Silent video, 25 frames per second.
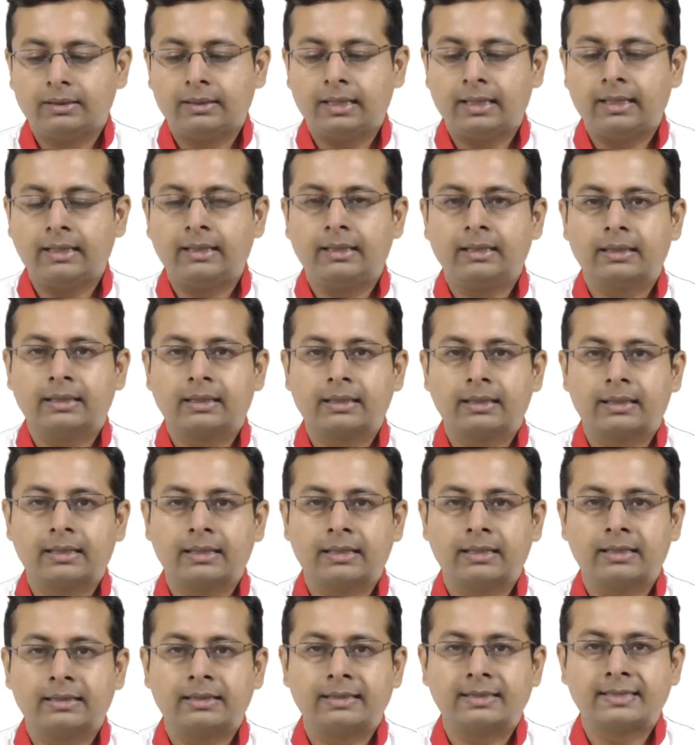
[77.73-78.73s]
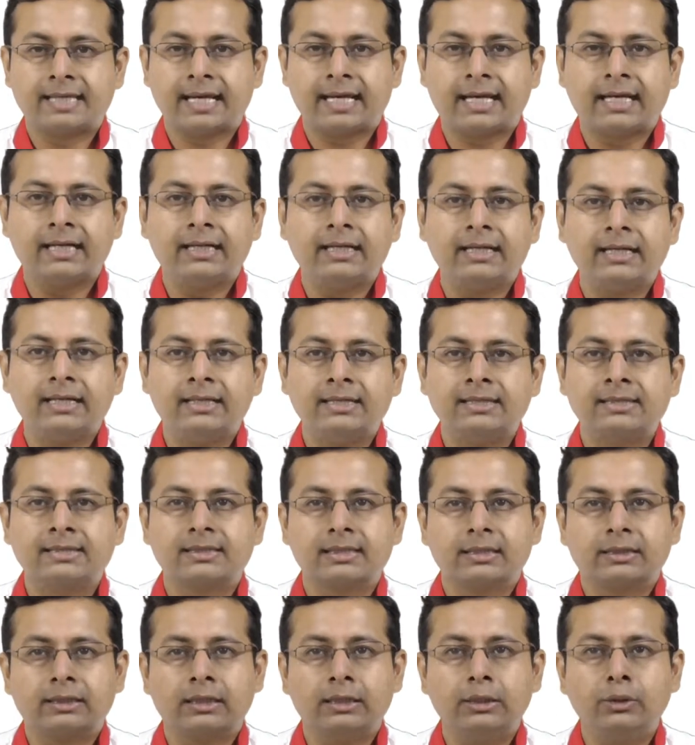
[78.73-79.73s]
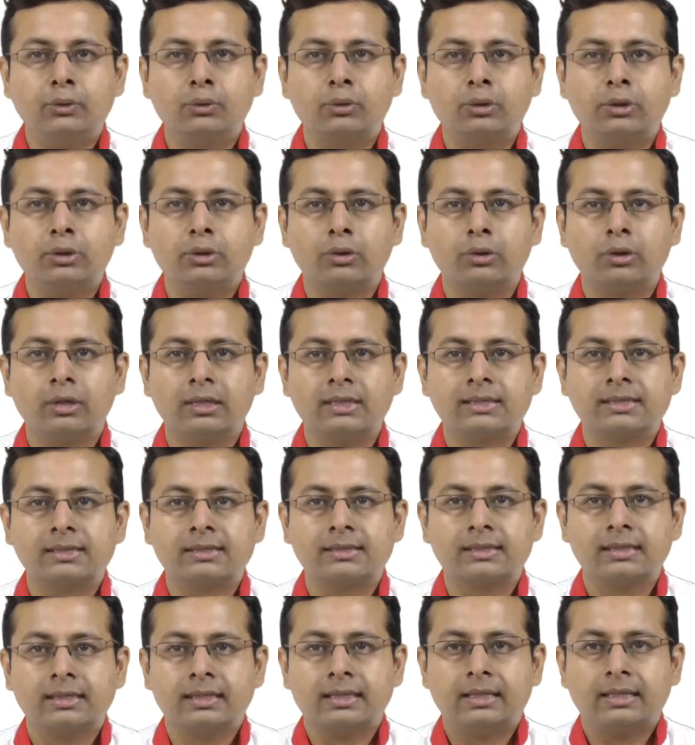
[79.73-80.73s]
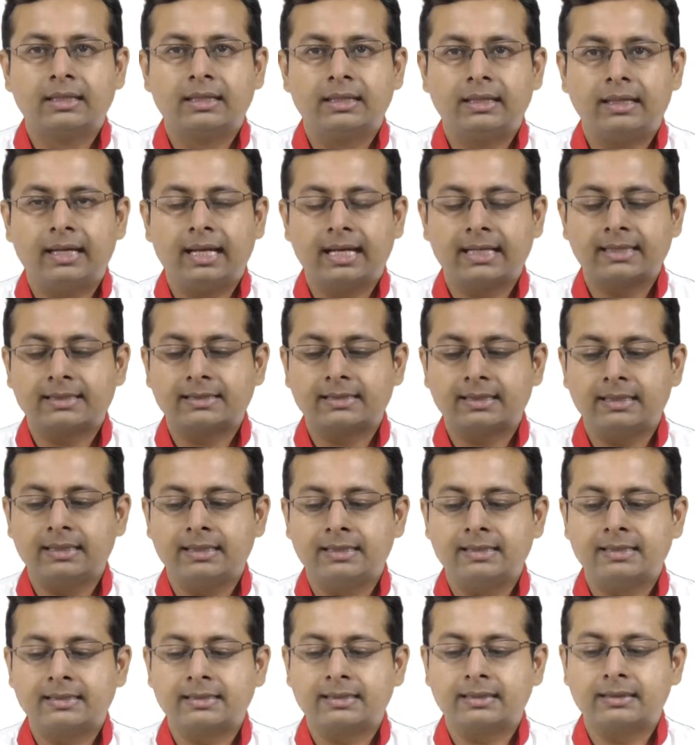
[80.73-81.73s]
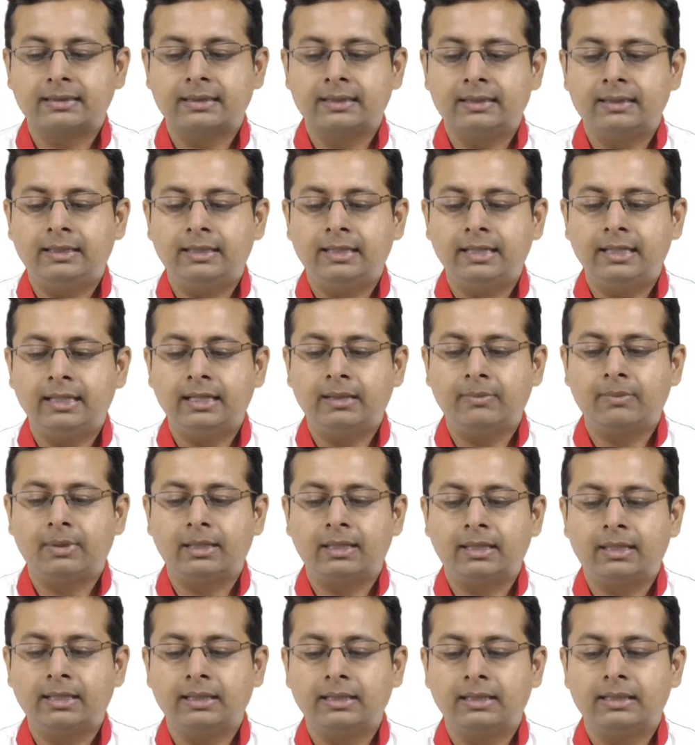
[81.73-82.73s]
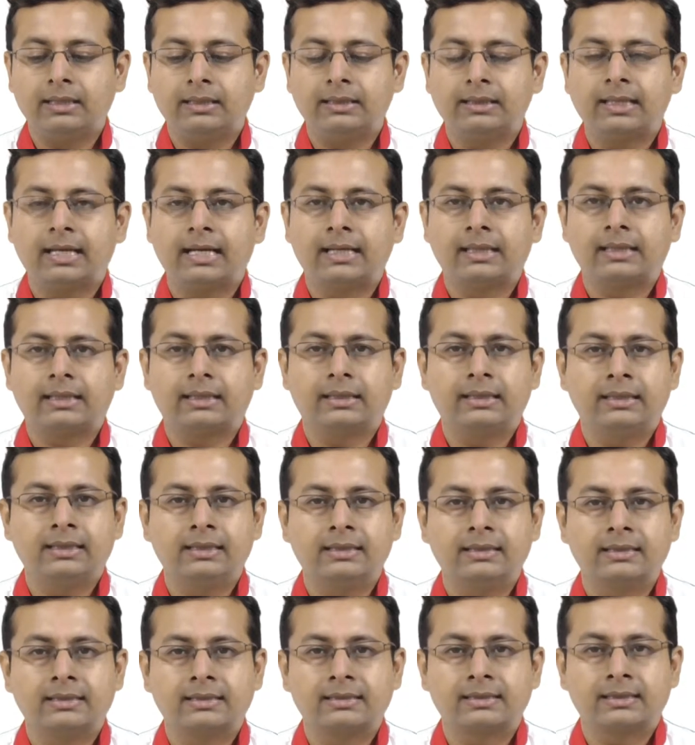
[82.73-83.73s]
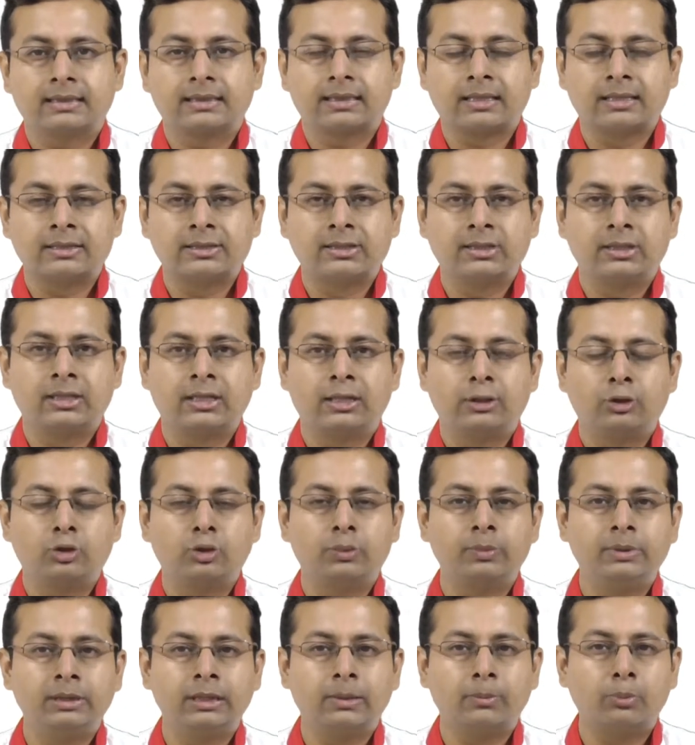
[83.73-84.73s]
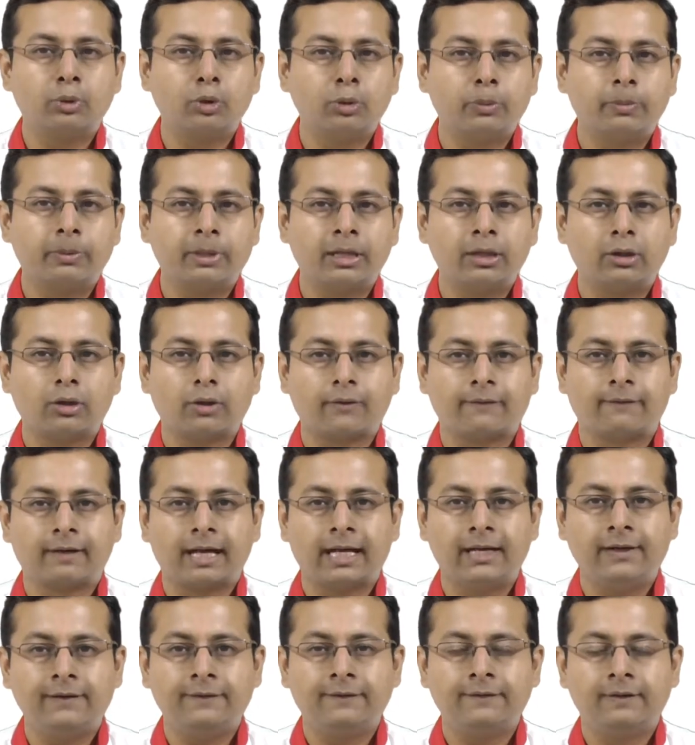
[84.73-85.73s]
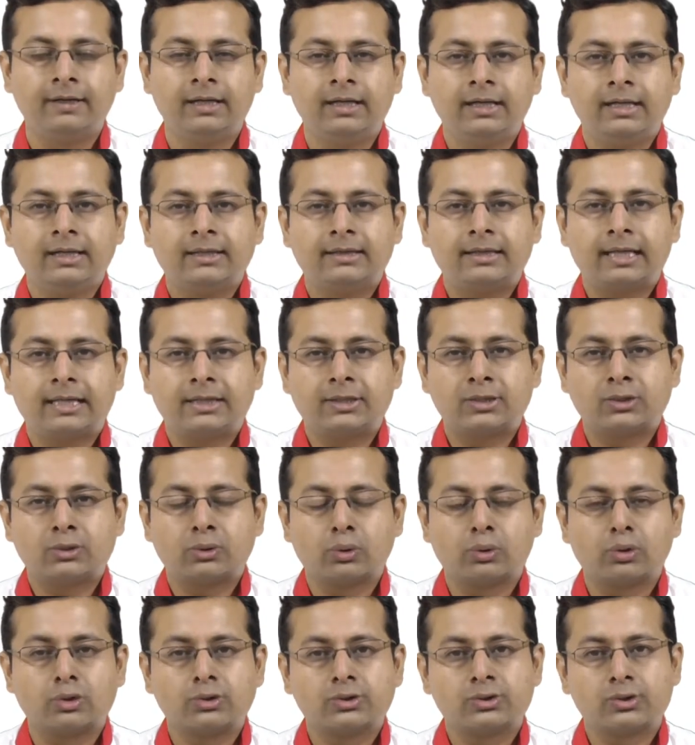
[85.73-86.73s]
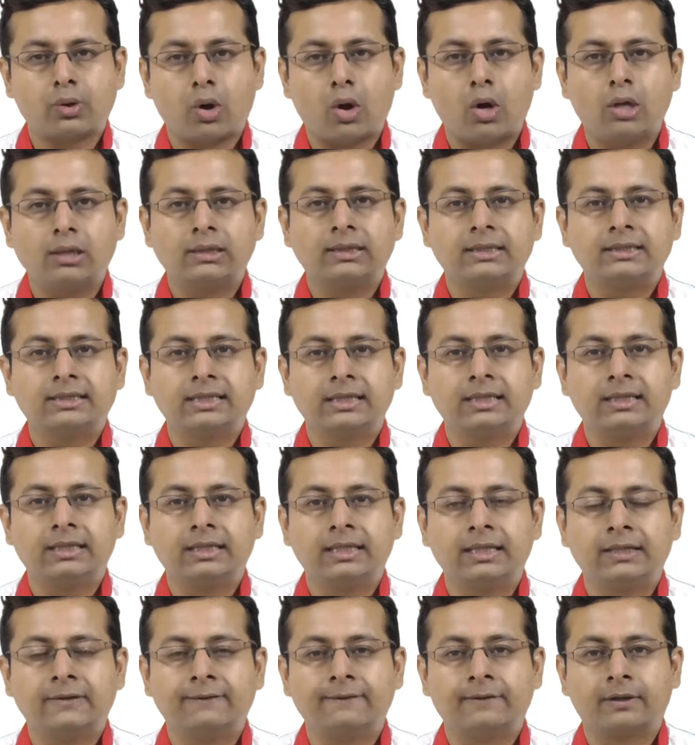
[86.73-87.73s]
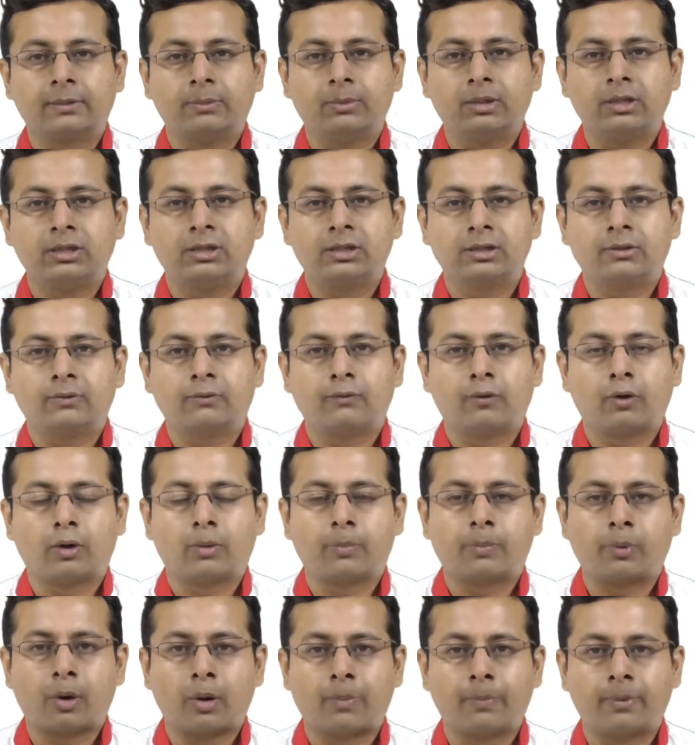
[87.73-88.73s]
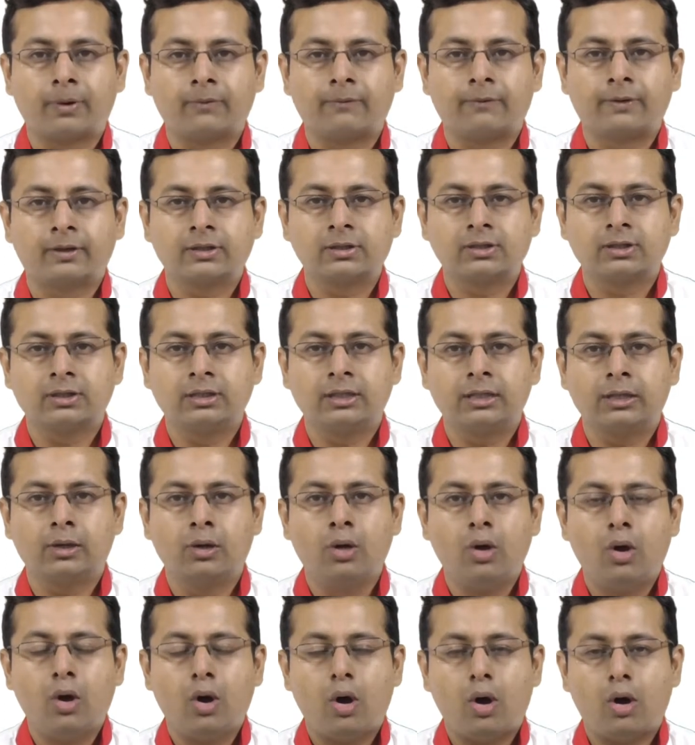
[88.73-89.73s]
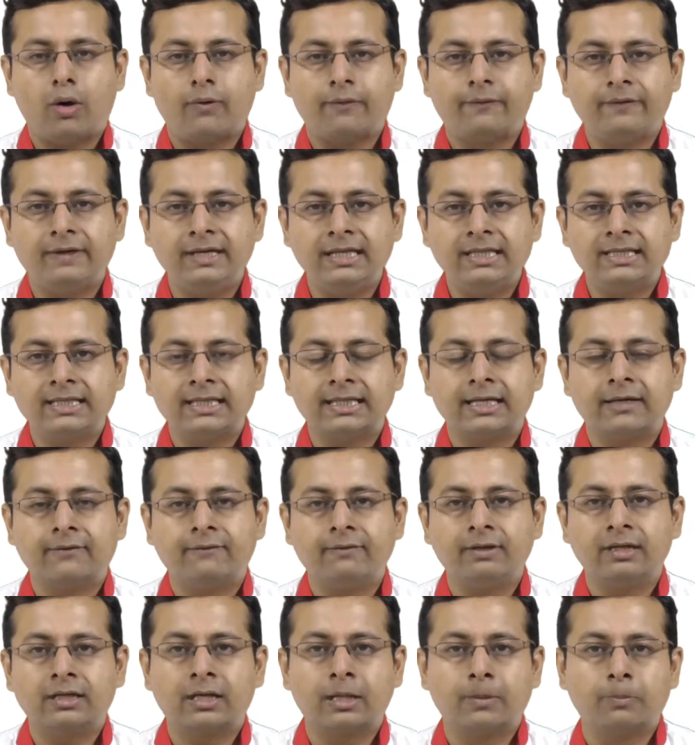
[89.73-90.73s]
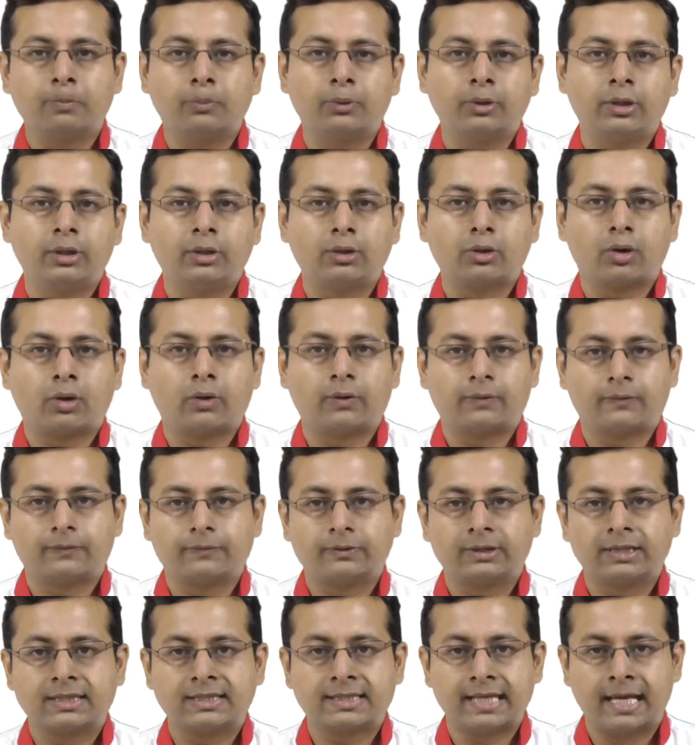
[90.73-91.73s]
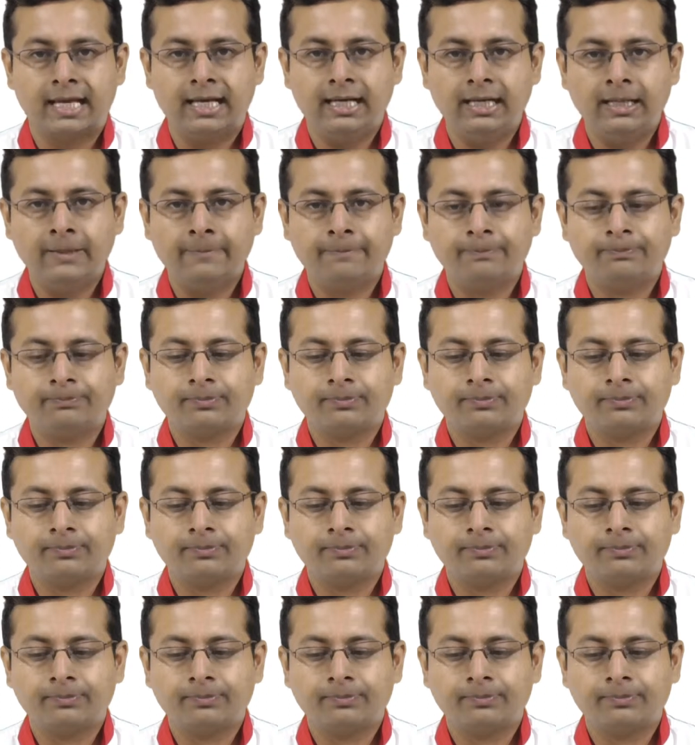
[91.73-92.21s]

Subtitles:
Then the second is the nucleolus. Next is the DNA material that is considered to be the blueprint of life, that stores all the genetic information for proper functioning of each and every component of the cell.